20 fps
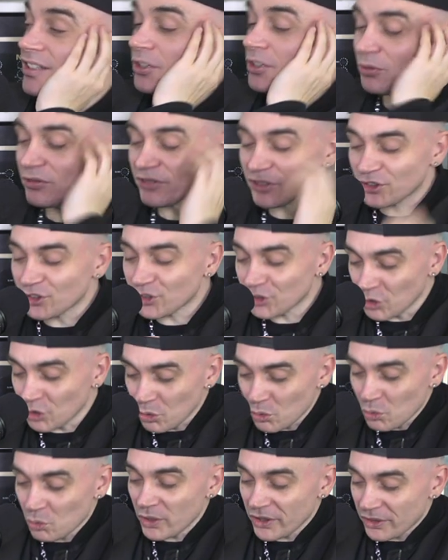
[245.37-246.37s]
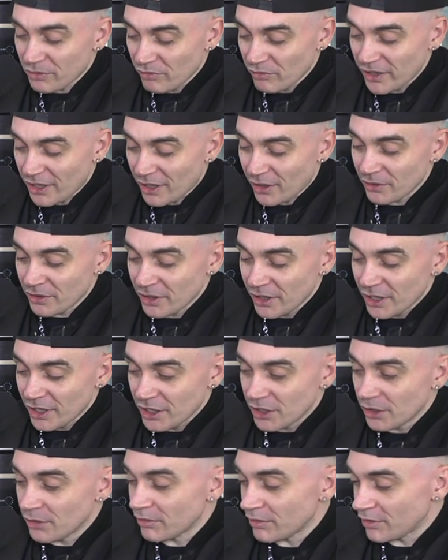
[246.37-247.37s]
So you were at school with Rio.
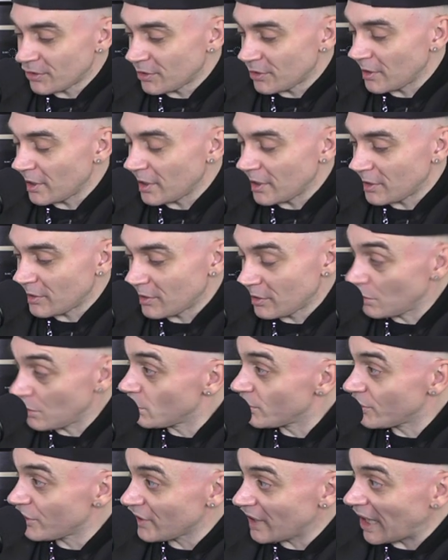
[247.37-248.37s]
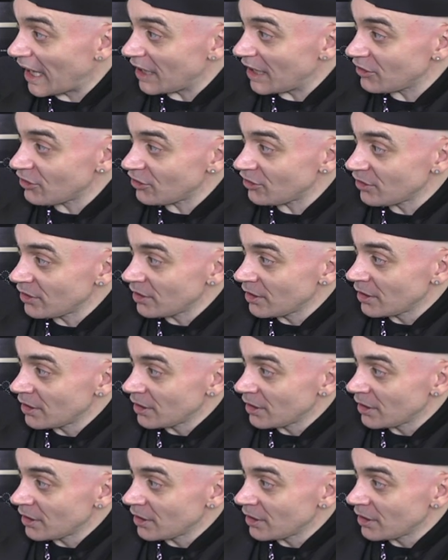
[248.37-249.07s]
You were at sc school with Sketch.